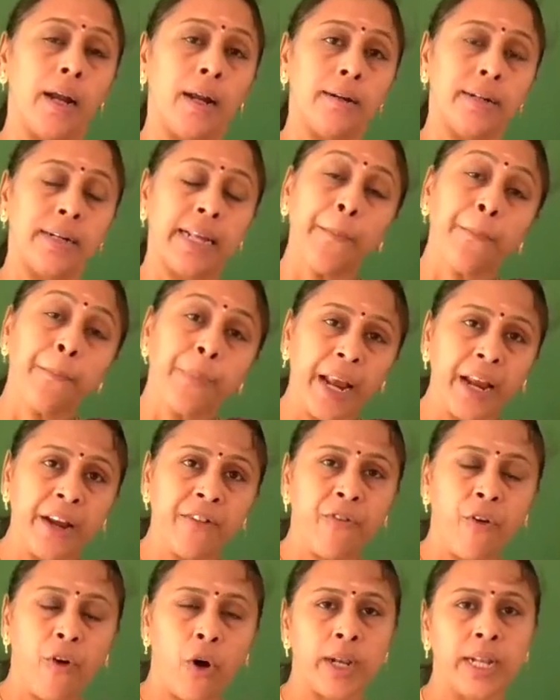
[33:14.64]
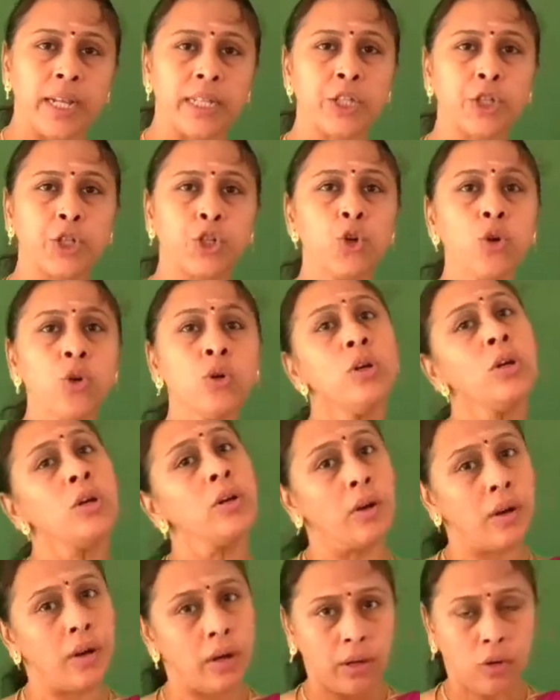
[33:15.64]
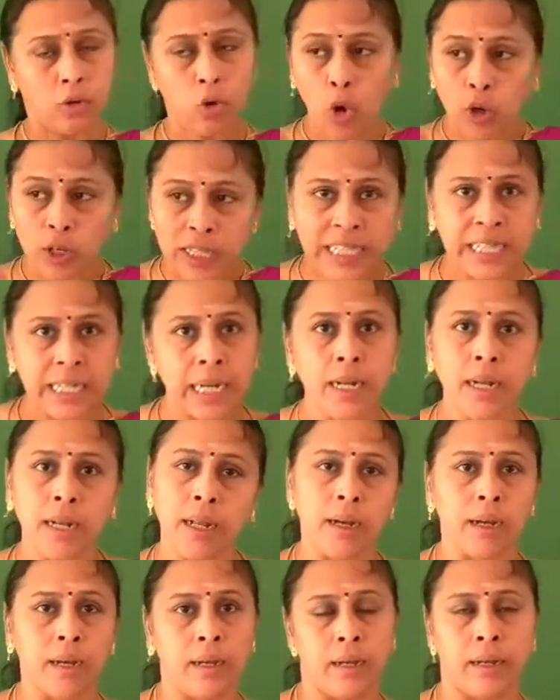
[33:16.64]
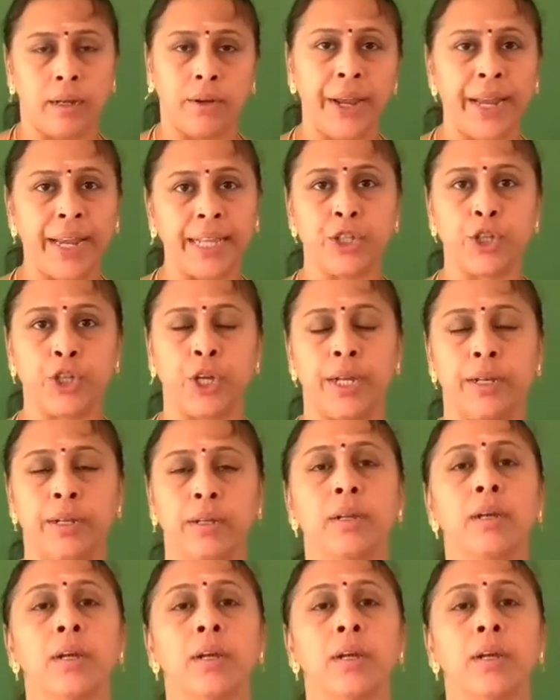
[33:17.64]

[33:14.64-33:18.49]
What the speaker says: temperate forest to coastal region.